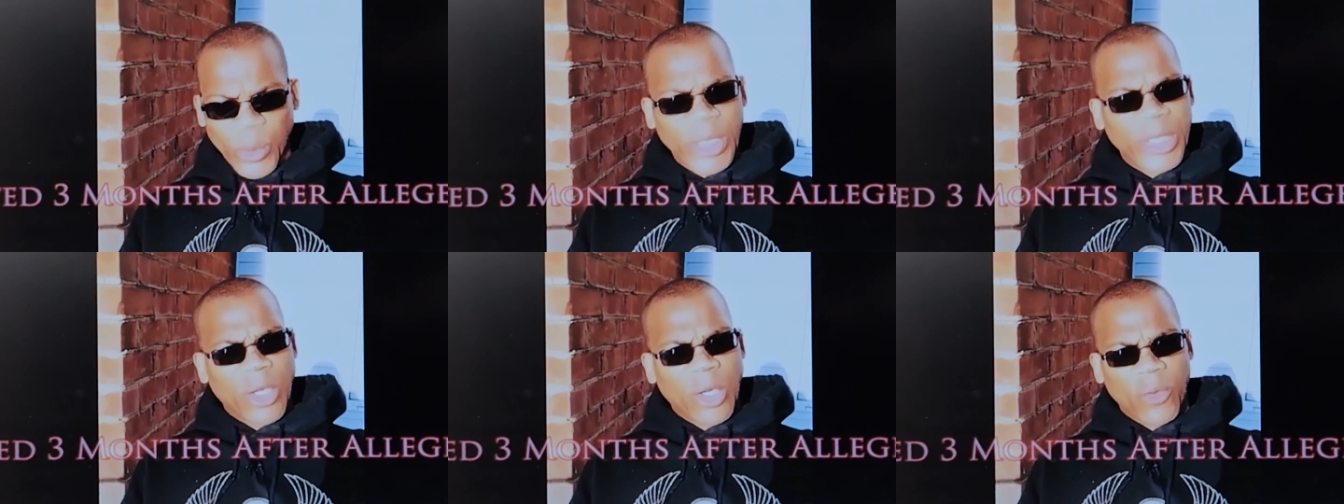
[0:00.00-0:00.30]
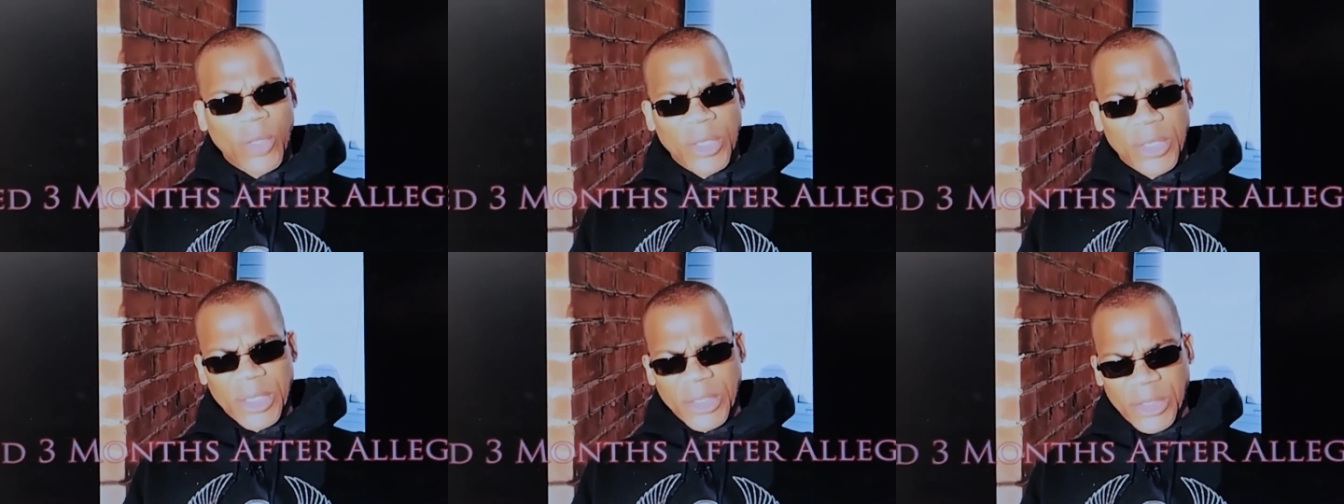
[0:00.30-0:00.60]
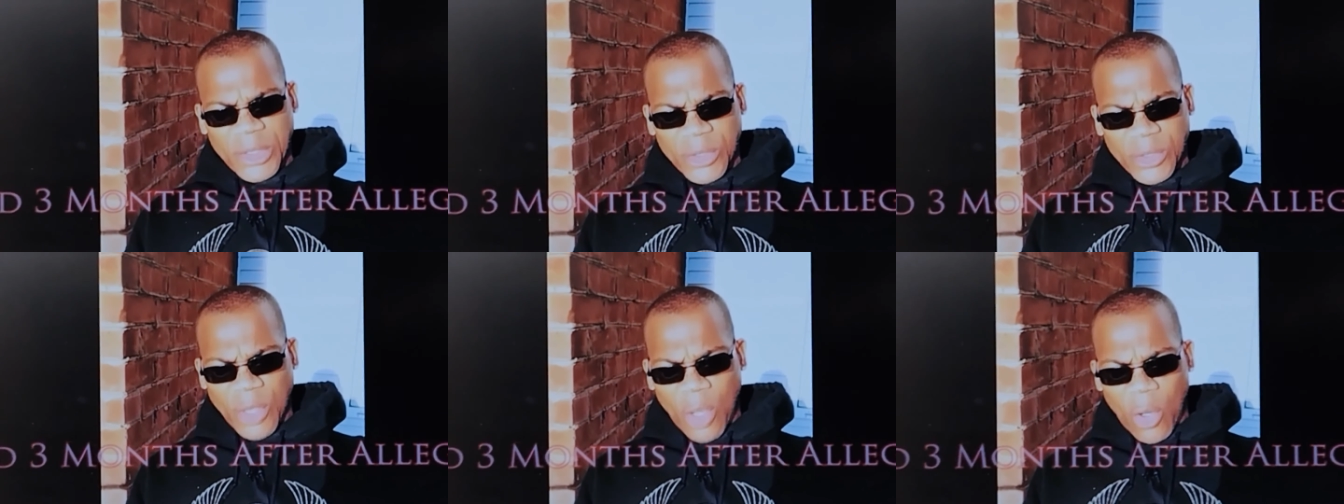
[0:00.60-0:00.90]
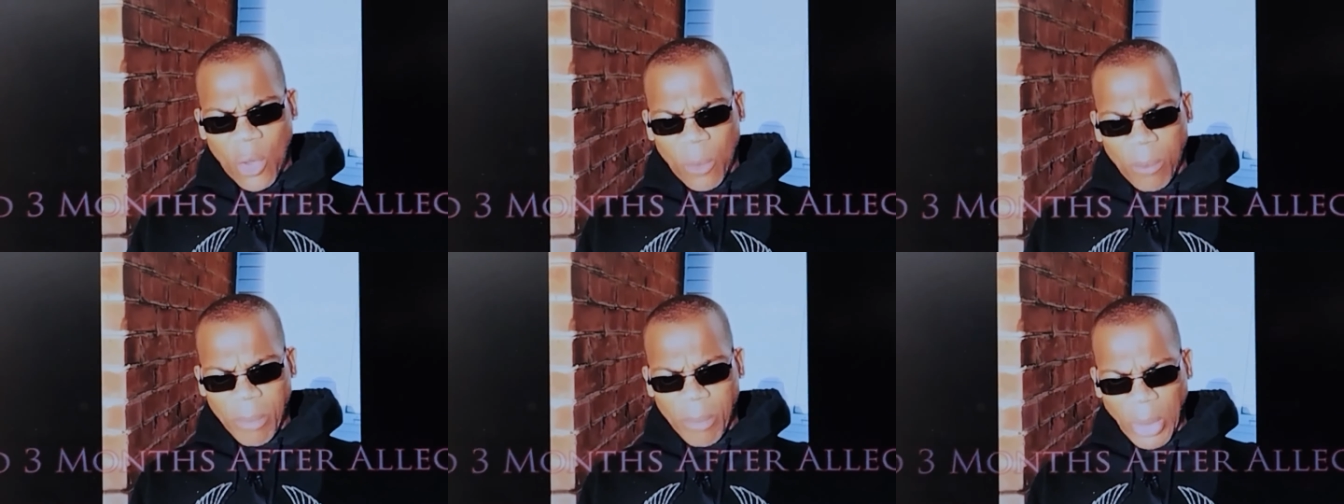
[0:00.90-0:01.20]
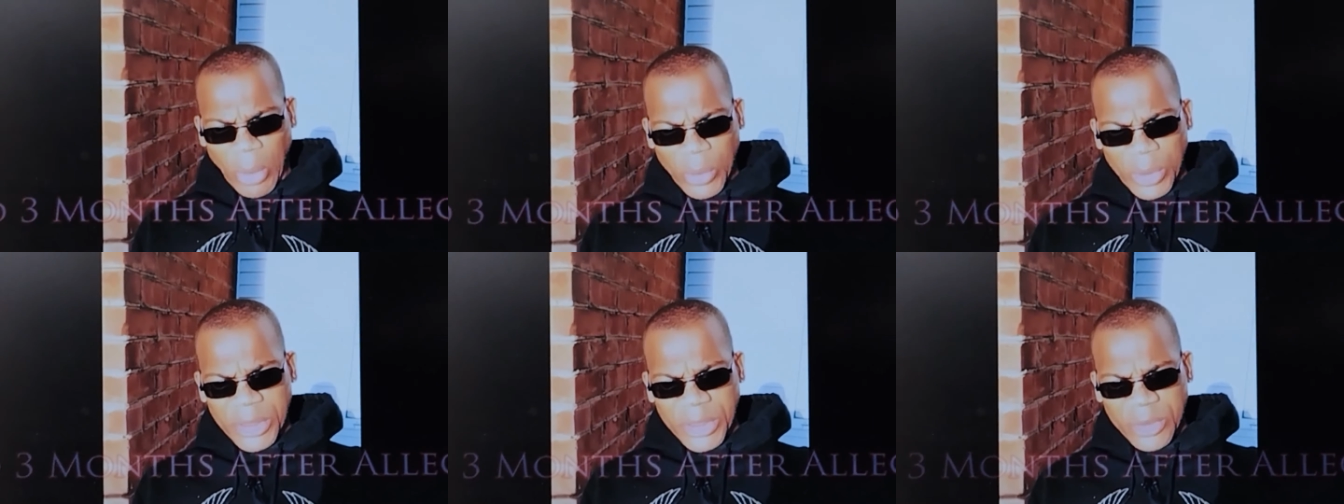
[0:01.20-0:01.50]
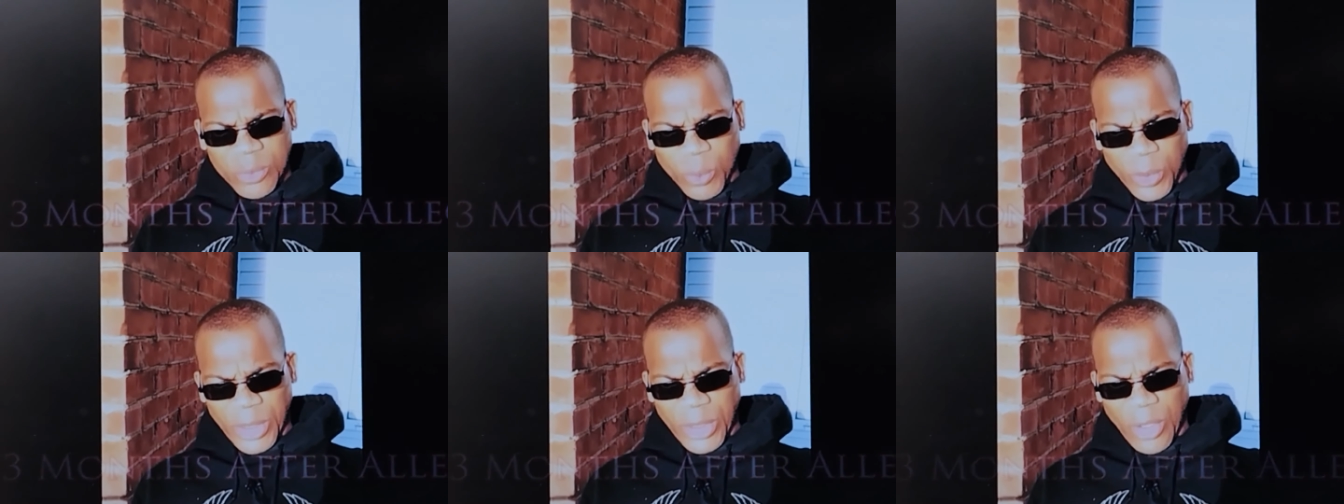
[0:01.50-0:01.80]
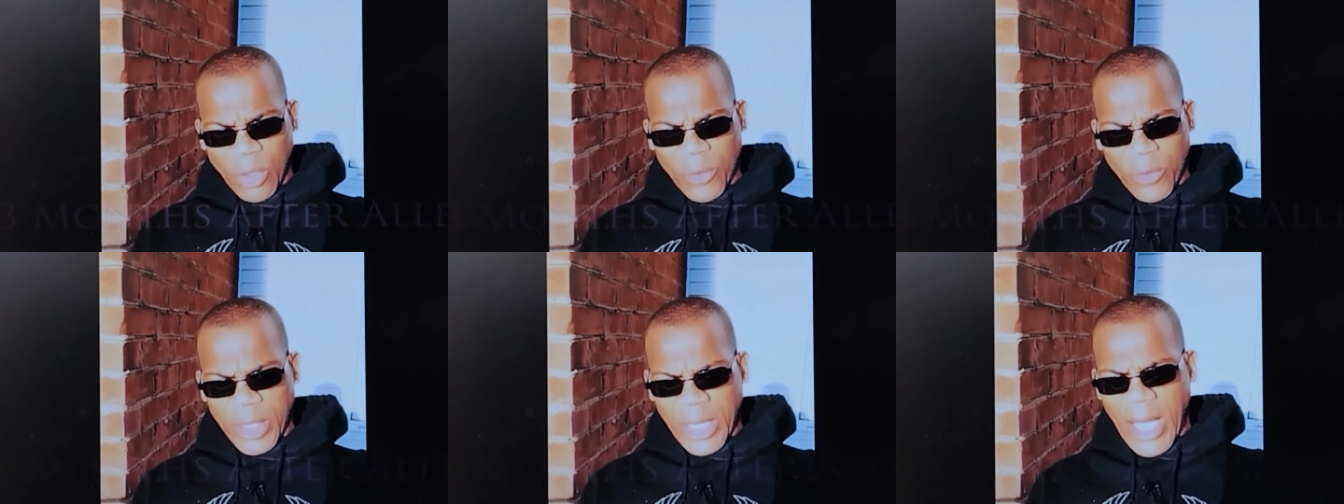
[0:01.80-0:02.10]
We know that this is all bogus. We
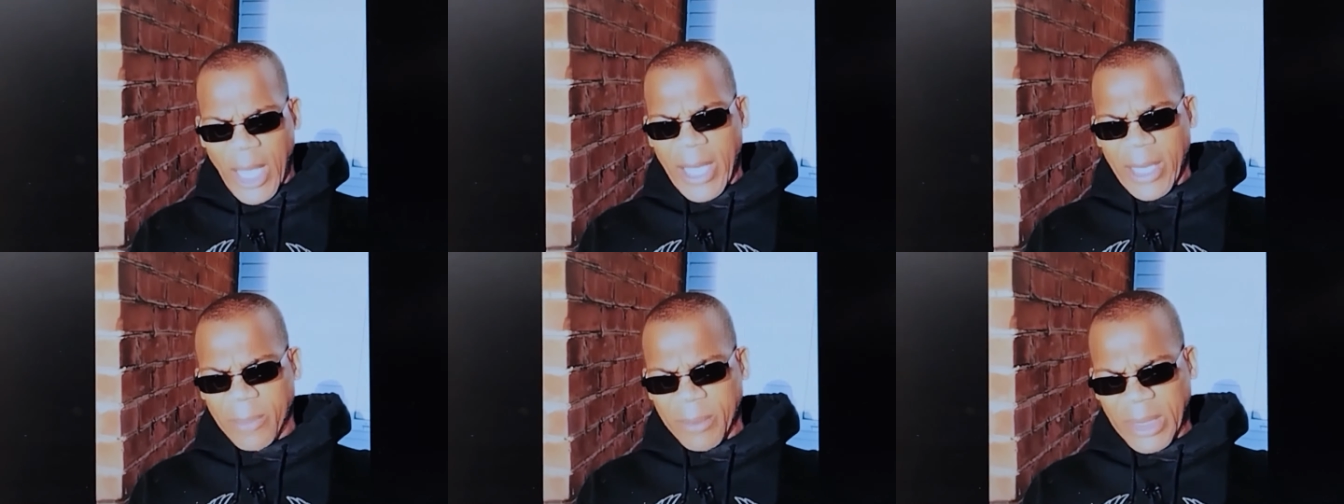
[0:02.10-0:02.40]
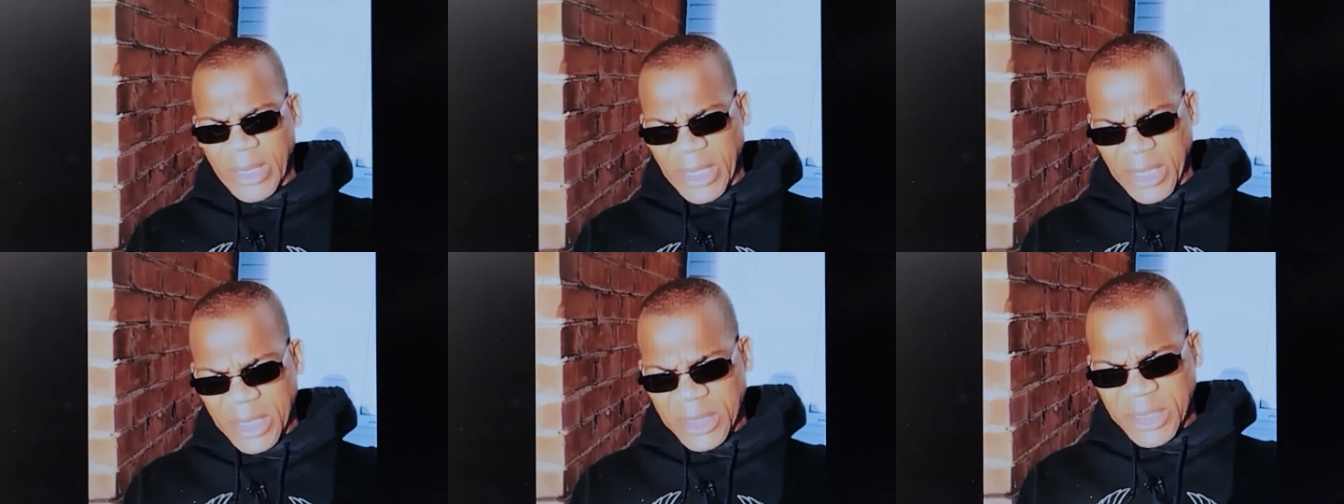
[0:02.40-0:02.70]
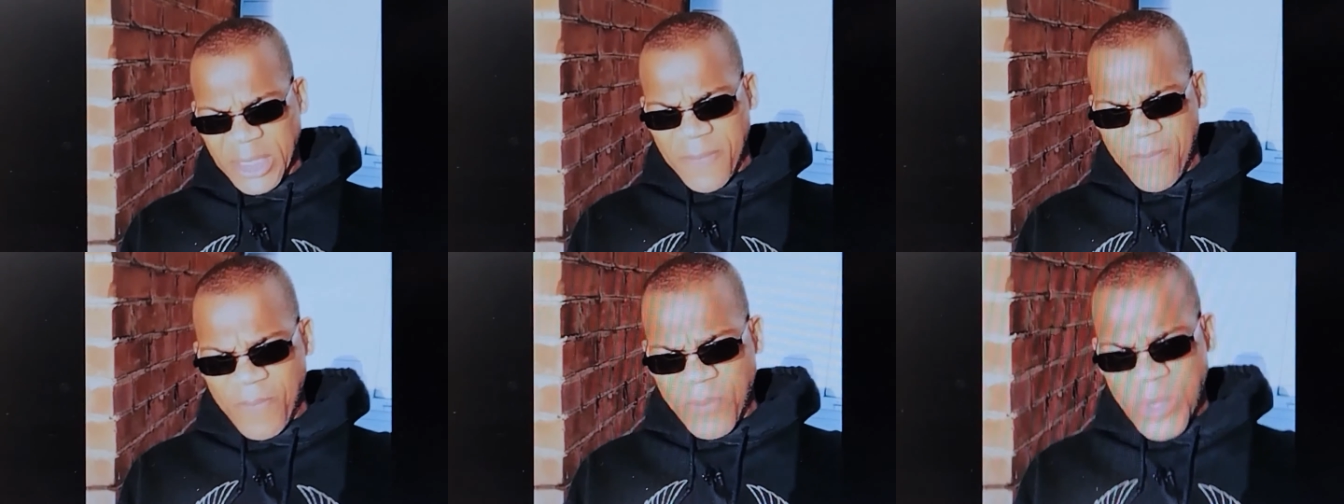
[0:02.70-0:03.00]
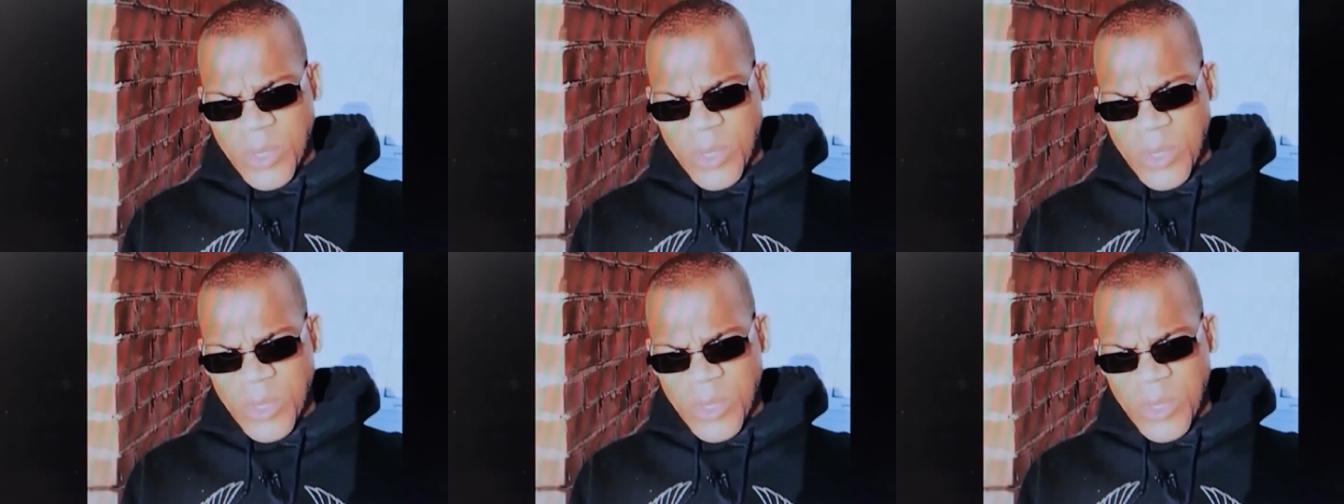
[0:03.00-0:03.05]
know that I am innocent,